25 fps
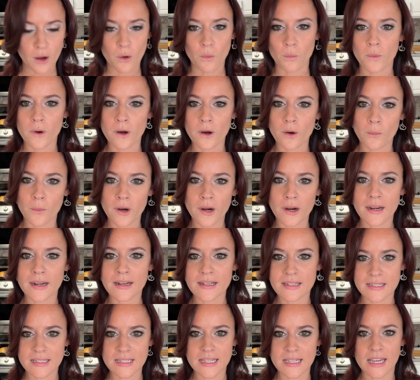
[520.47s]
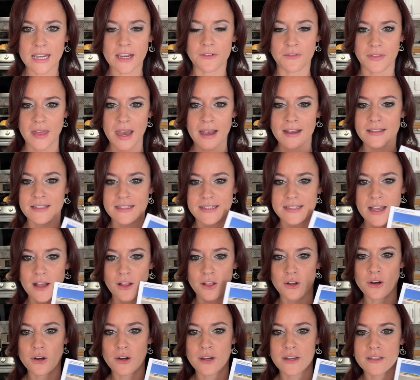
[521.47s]
where we're gonna see if that
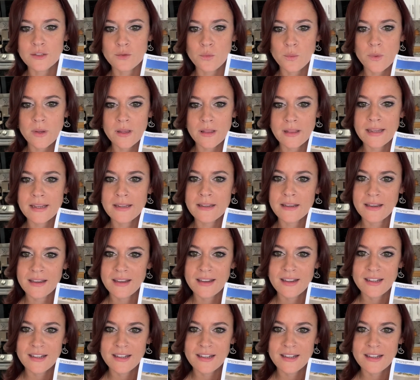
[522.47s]
seller is willing